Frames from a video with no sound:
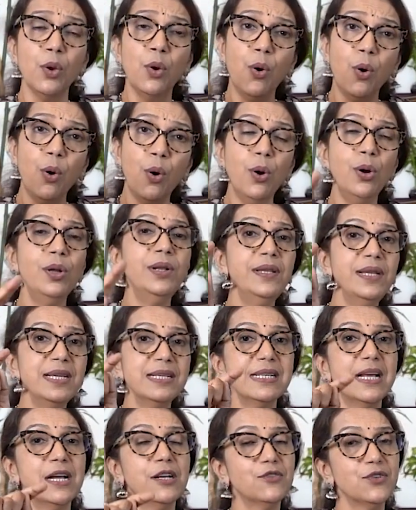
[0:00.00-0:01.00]
All
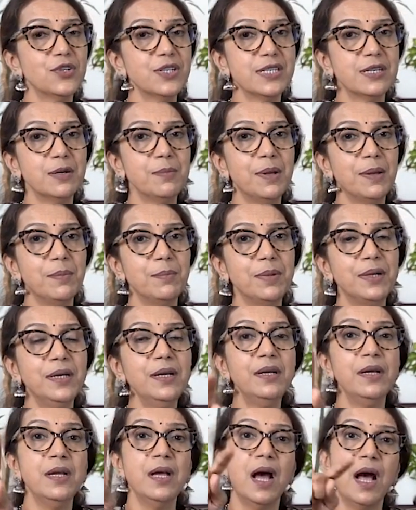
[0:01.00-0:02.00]
these arteries, remember,
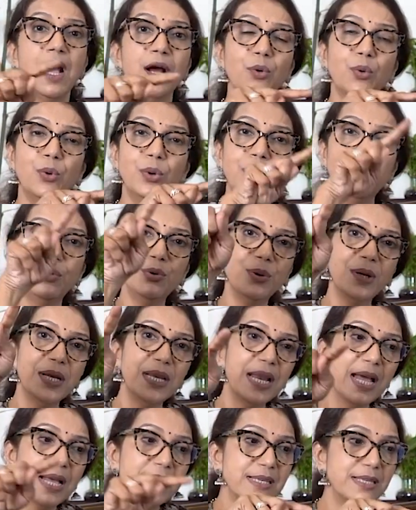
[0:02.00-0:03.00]
are going to
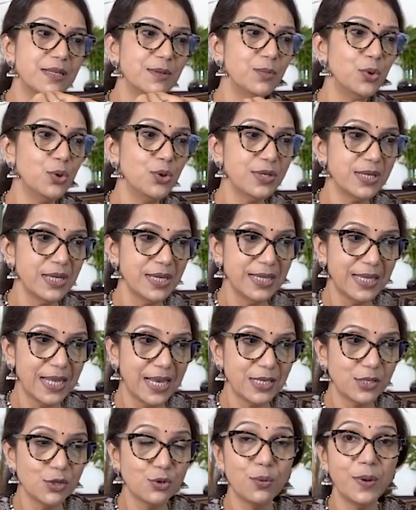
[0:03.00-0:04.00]
anastomose. In
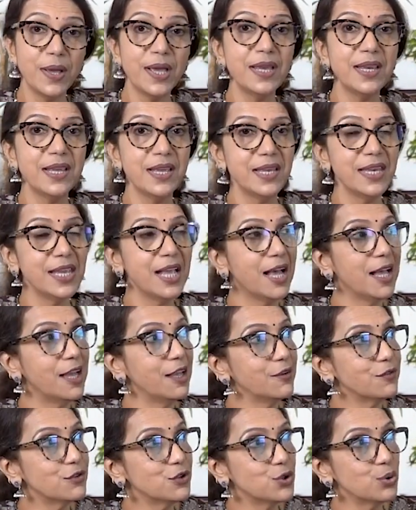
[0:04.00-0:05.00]
that square area I
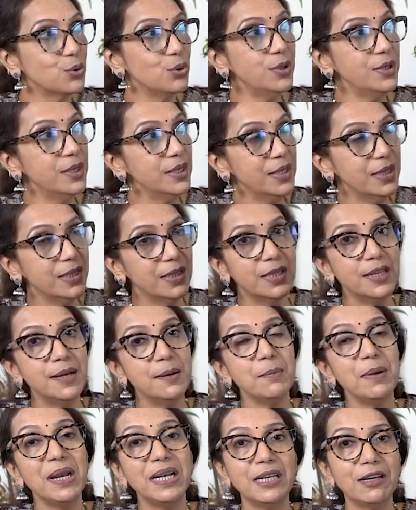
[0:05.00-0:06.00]
have shown the
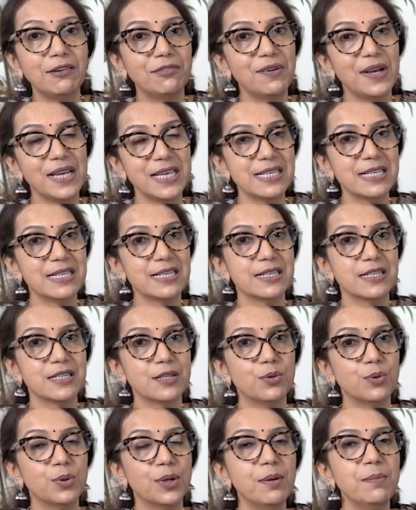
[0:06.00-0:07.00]
metaphysis.
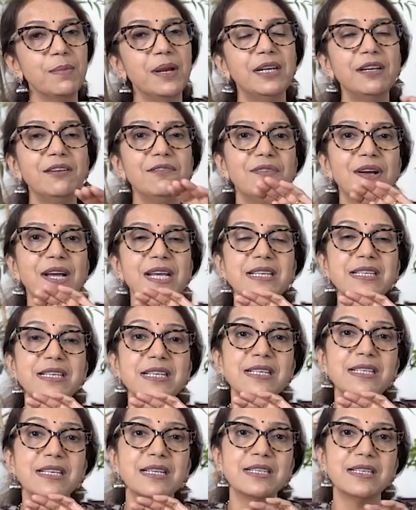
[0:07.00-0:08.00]
Okay,
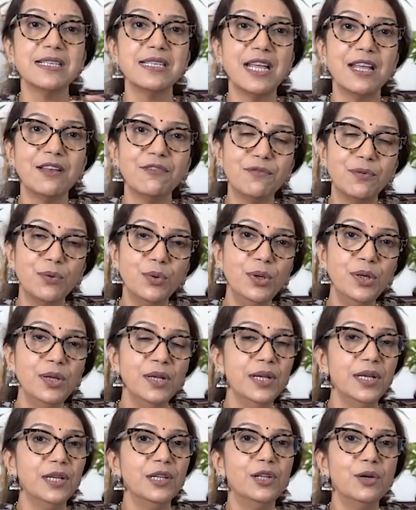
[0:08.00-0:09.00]
metaphysis is therefore
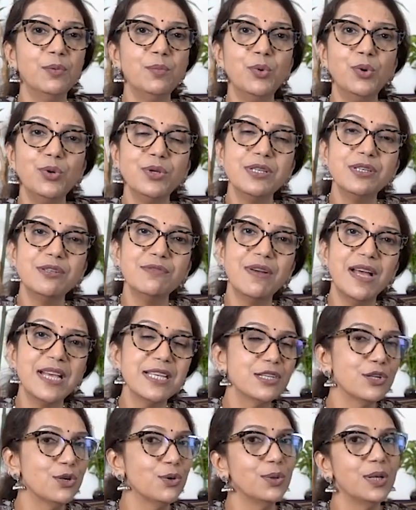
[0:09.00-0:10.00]
the most
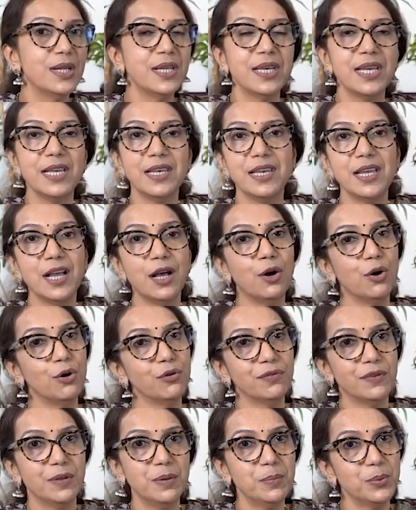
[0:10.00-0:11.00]
vascular area
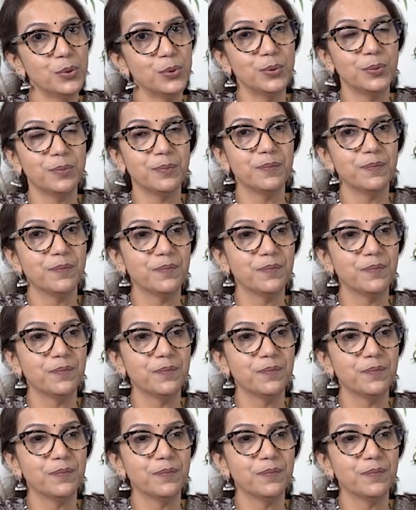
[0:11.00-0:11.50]
of the bone.